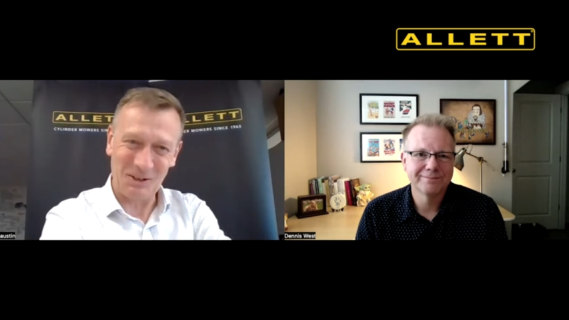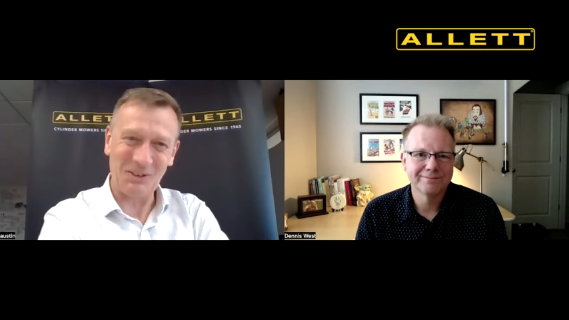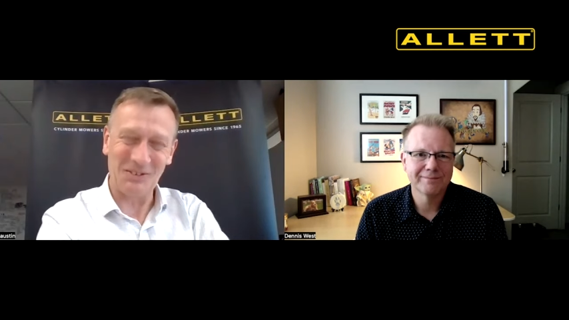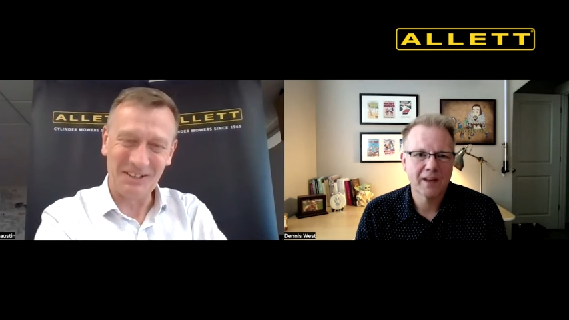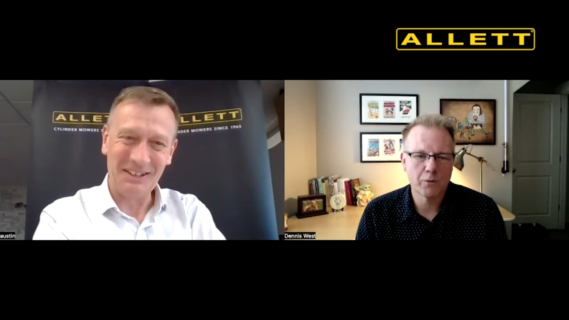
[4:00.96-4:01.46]
Speaker 1: and you
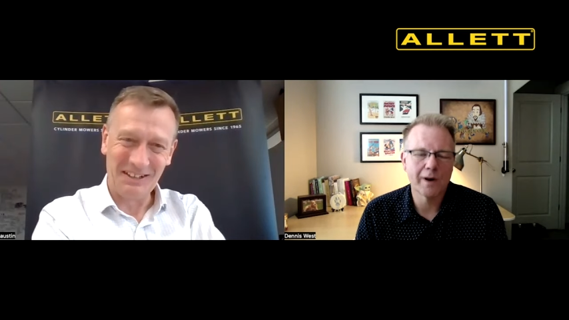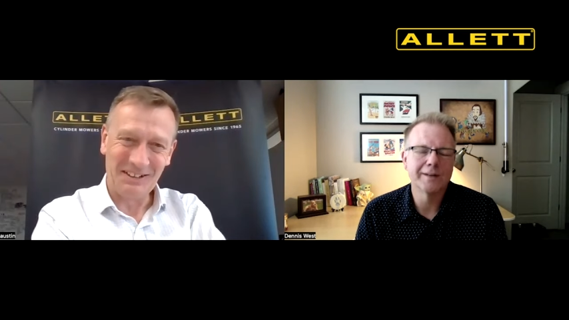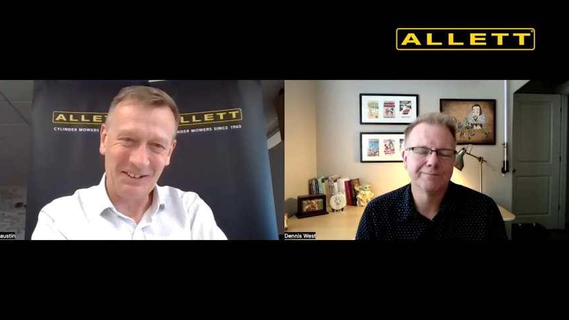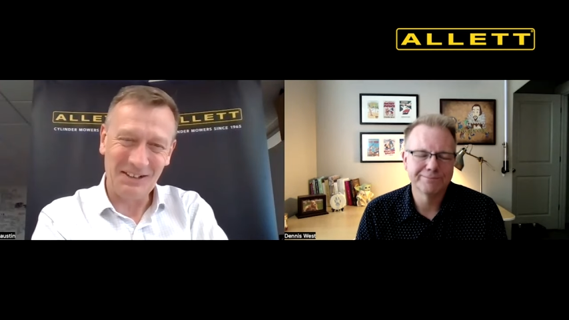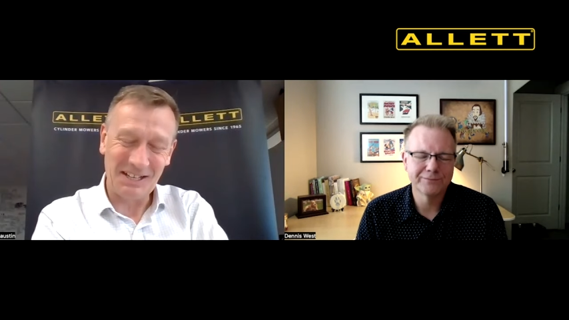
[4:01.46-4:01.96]
right.
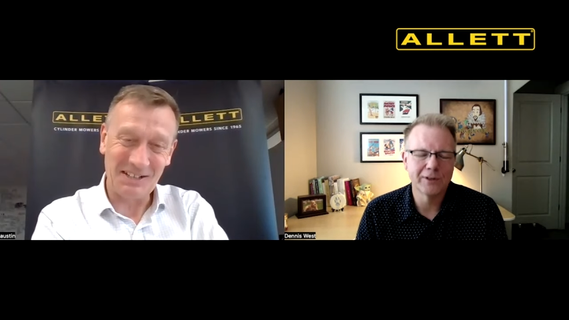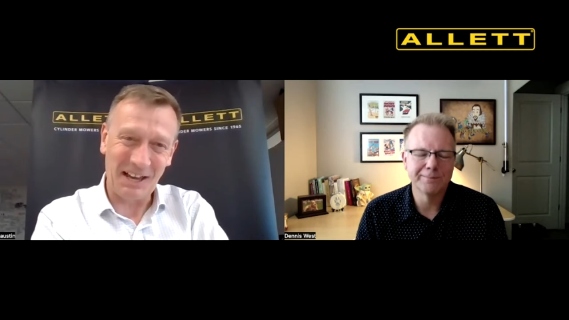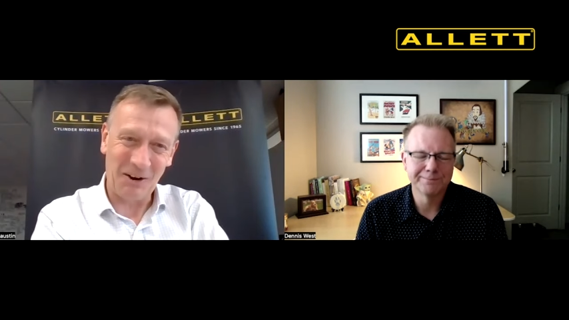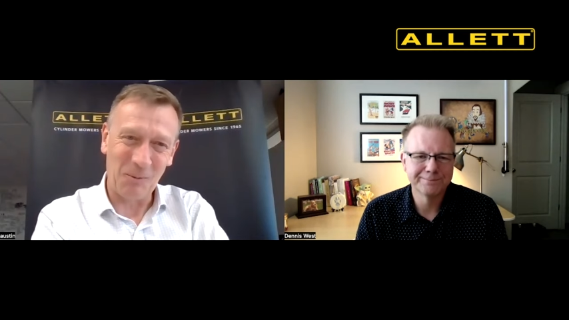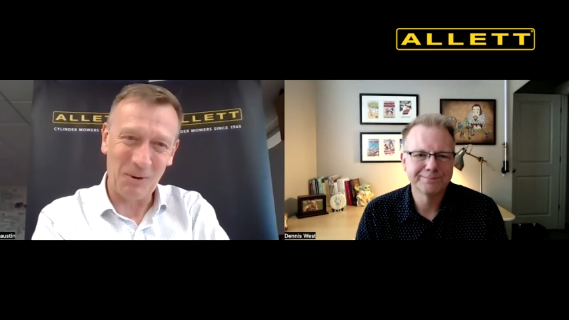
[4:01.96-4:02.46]
you need to right.
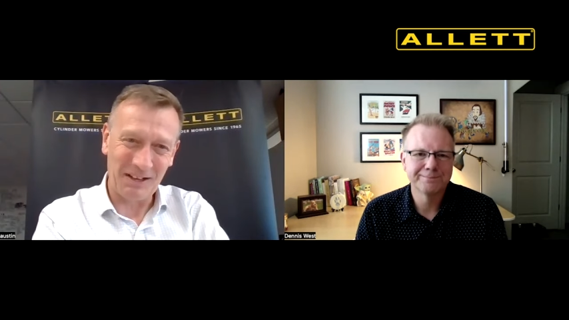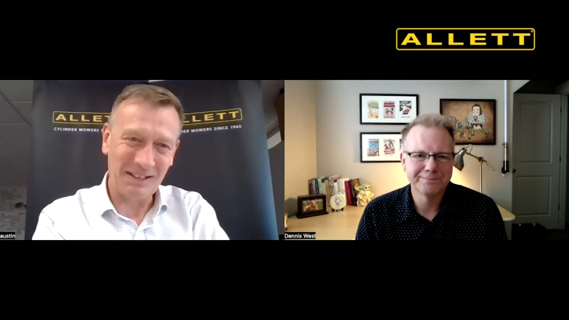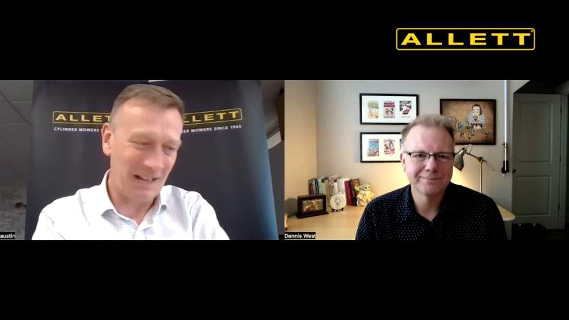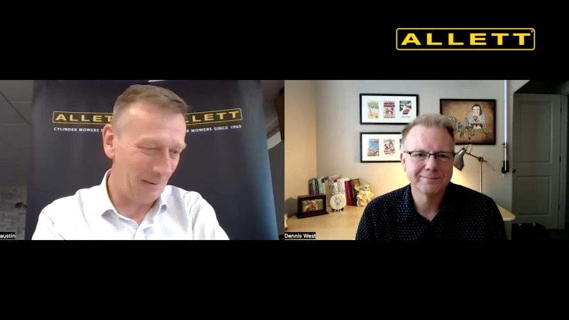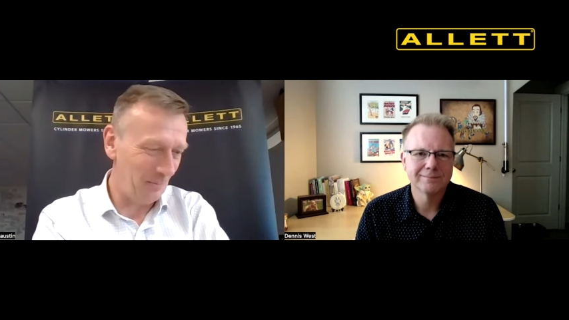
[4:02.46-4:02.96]
run with it.
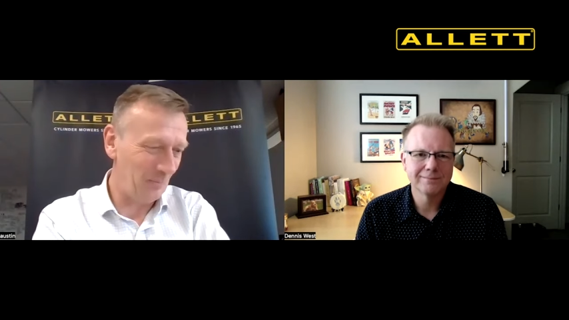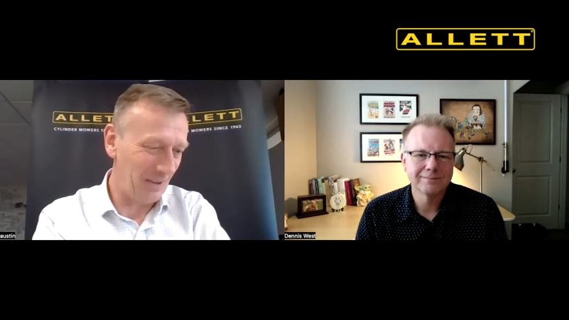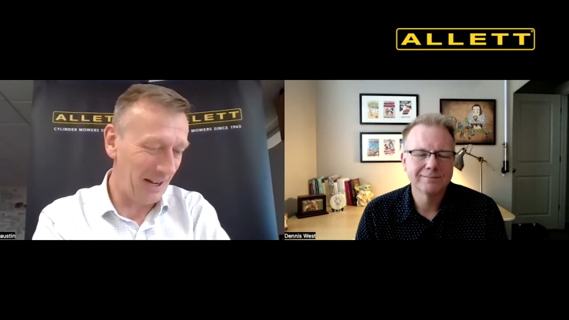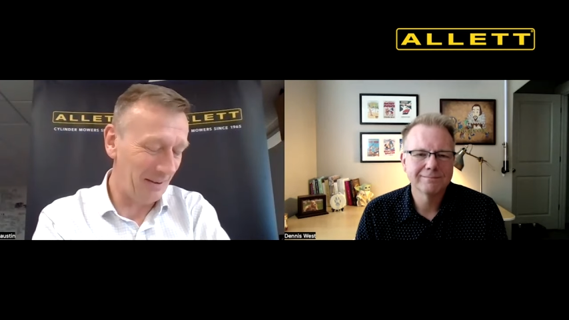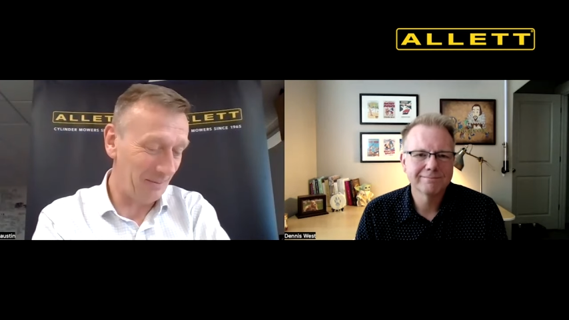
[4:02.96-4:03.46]
Yeah, yeah
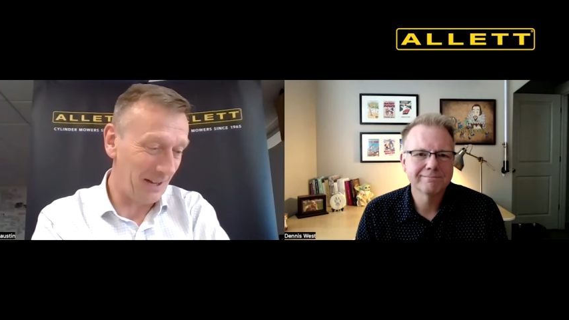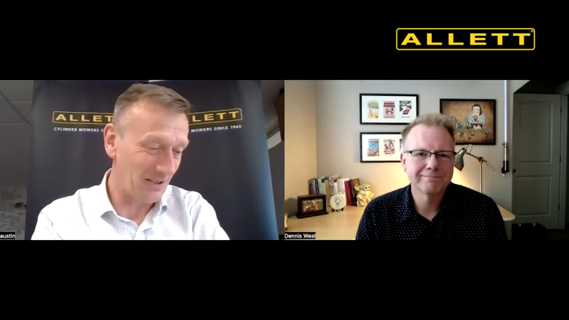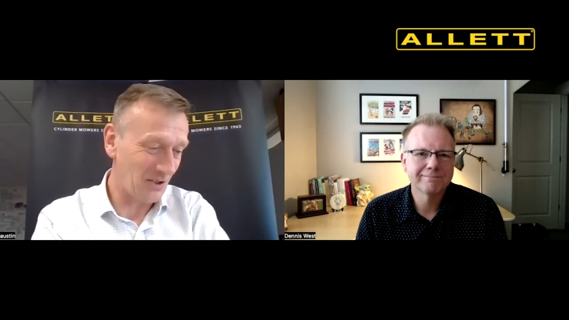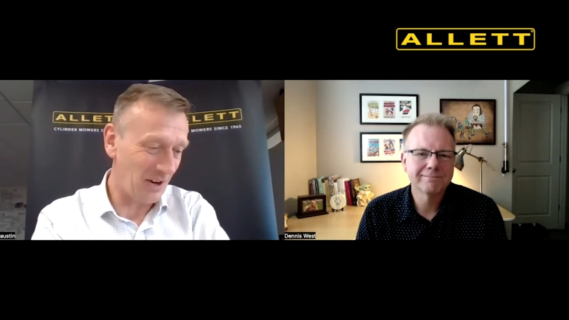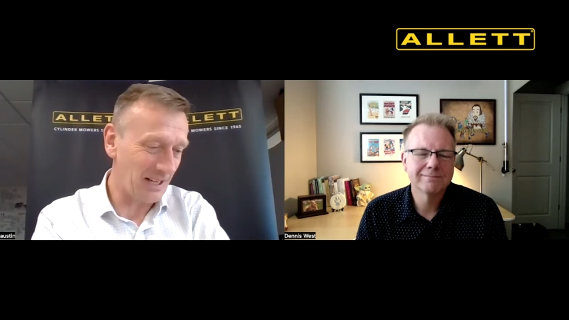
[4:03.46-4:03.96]
that's
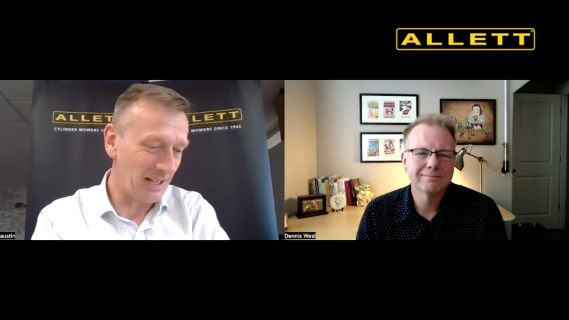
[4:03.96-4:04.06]
great.